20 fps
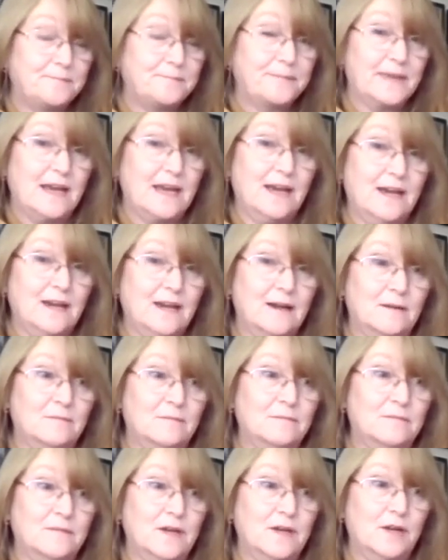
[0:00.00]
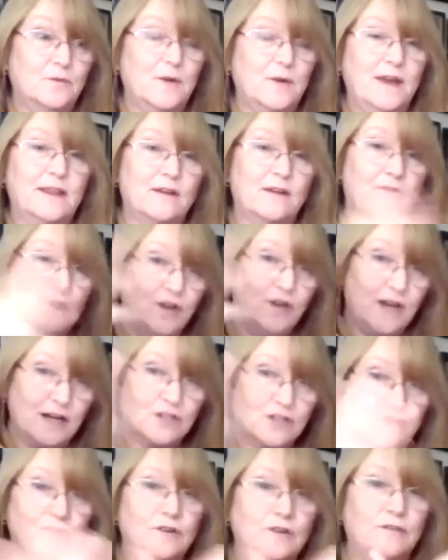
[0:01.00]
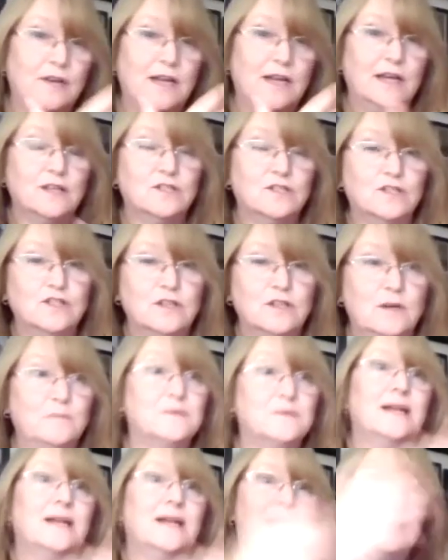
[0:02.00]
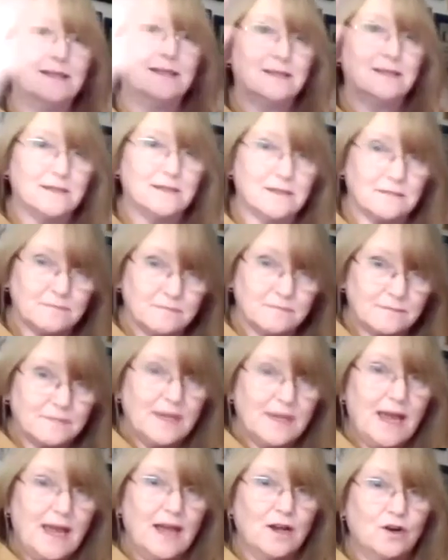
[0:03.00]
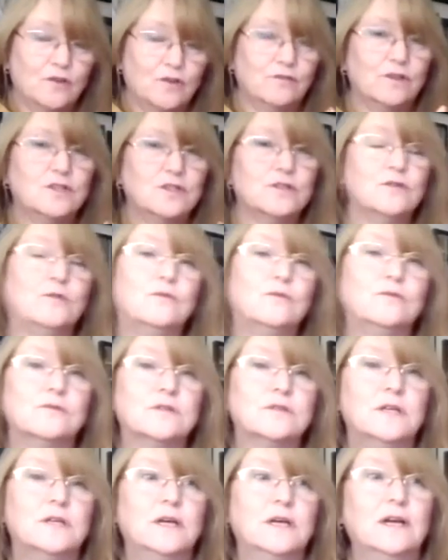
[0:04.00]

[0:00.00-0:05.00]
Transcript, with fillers: um, and where there are natural relationships let's encourage those